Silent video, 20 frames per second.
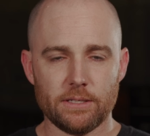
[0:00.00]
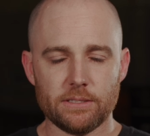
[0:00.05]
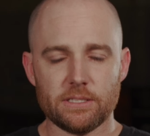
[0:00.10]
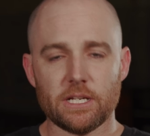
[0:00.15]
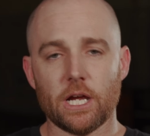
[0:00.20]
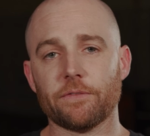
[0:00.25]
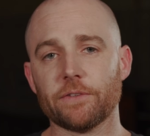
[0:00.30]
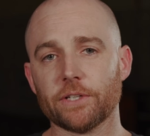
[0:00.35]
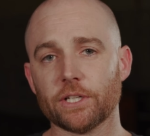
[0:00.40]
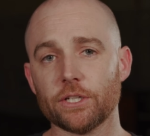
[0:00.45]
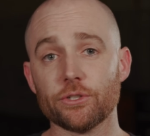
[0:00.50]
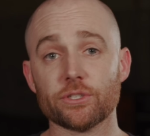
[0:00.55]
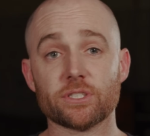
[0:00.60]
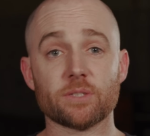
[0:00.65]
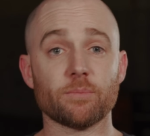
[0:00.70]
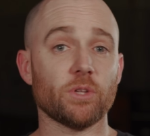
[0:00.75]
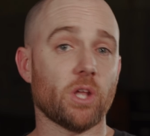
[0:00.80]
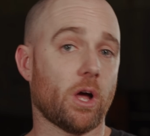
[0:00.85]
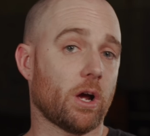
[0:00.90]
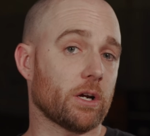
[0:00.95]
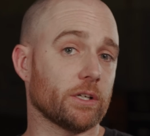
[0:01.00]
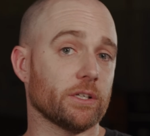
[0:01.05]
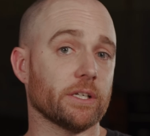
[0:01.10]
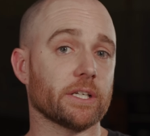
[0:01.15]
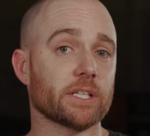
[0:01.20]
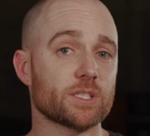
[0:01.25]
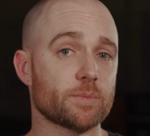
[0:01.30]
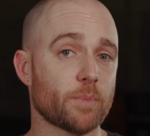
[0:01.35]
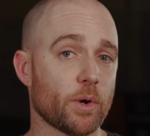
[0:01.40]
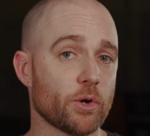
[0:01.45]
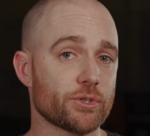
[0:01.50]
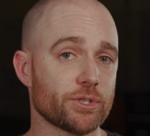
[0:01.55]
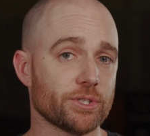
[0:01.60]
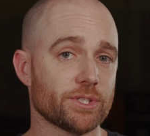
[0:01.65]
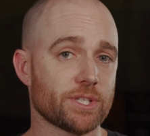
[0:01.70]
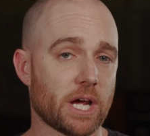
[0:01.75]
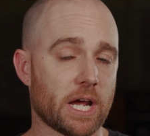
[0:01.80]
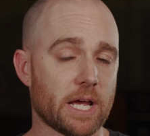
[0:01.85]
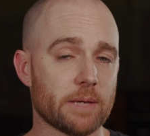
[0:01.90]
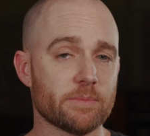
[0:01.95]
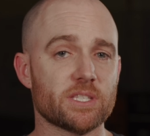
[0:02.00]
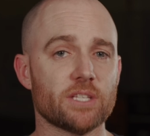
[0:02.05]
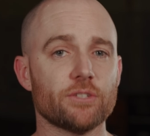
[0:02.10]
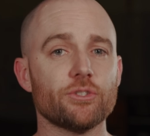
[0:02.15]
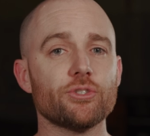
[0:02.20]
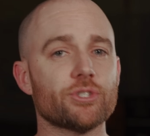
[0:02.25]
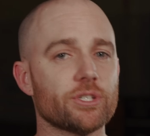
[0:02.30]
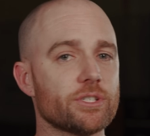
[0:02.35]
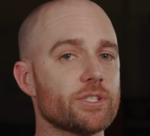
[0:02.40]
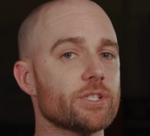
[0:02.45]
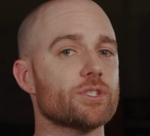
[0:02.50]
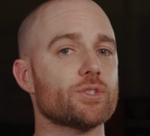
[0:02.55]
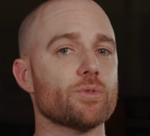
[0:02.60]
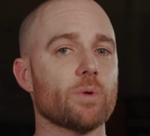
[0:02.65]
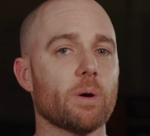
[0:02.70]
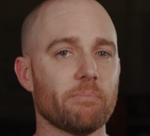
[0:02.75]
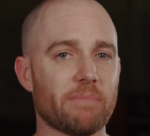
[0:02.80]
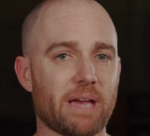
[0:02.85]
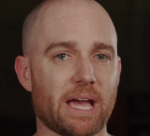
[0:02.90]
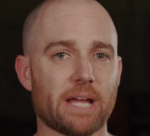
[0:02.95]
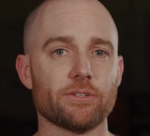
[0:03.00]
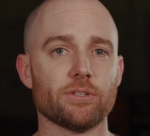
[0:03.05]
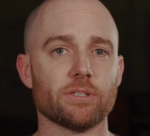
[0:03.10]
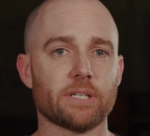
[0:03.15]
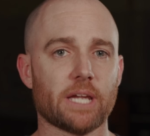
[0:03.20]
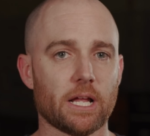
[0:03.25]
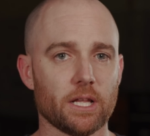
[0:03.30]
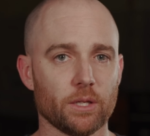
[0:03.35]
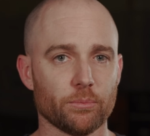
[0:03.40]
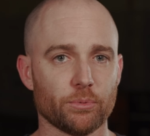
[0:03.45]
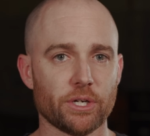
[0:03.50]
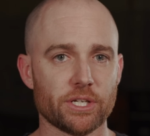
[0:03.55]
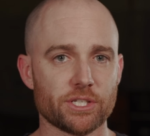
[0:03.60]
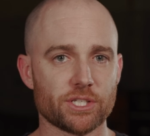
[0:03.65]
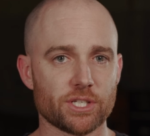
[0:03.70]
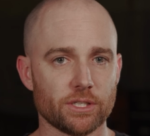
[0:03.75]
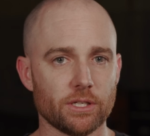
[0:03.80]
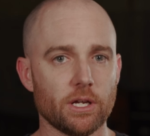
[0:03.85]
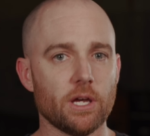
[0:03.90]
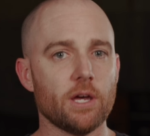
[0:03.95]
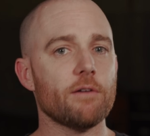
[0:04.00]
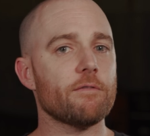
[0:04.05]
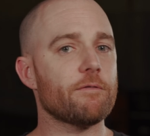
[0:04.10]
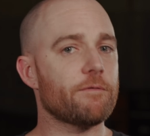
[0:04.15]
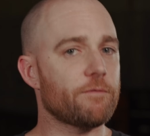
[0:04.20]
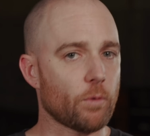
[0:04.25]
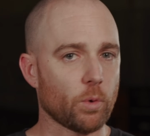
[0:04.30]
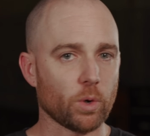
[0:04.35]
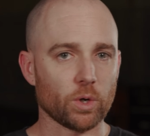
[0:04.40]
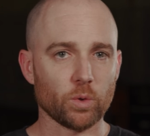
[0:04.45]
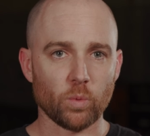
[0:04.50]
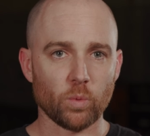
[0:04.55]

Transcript: Now, if you're gonna do some longer exposure times, then you should just do a manual calibration for